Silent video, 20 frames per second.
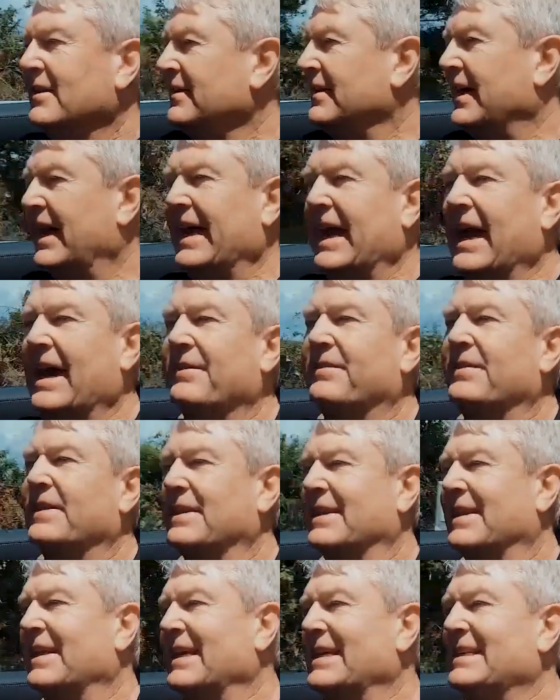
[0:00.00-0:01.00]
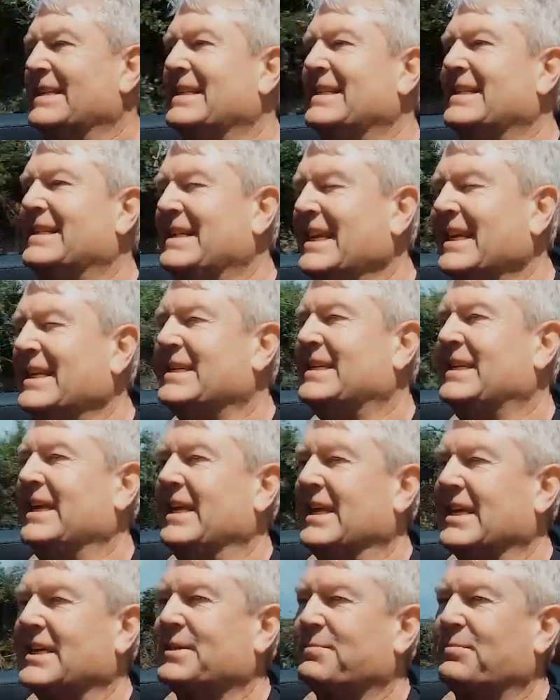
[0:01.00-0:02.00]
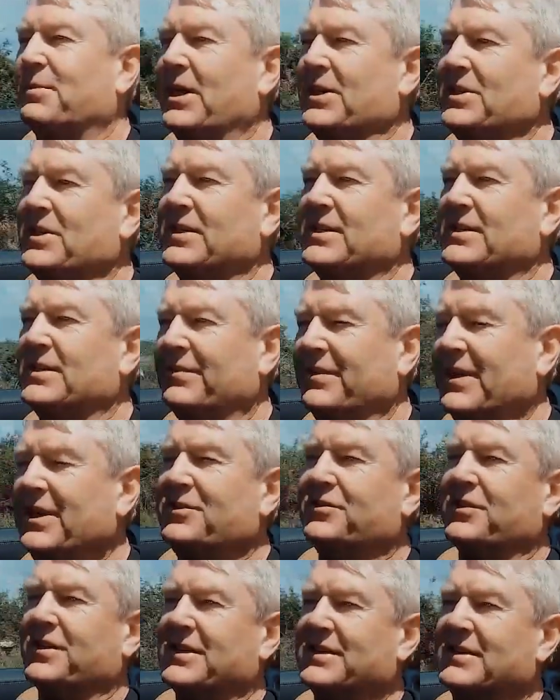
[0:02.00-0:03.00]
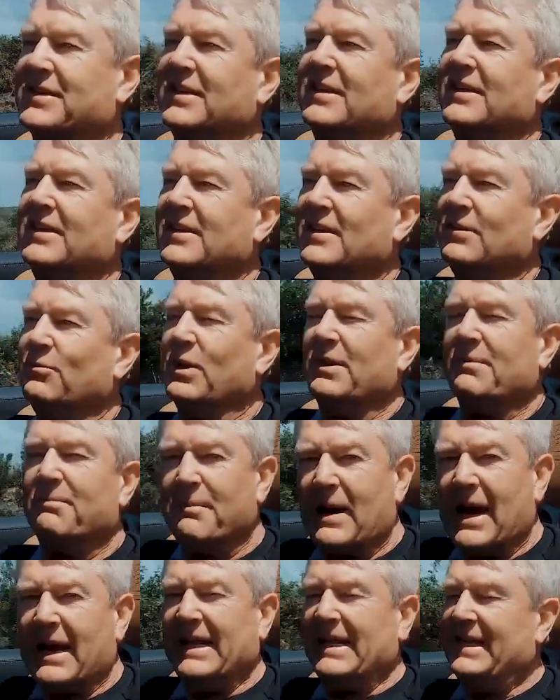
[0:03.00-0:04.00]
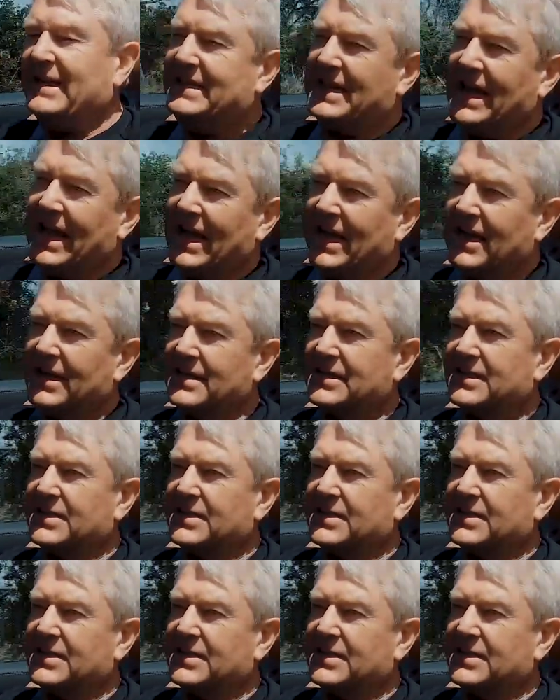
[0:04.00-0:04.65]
they have at least 60 expressions of interest with money down.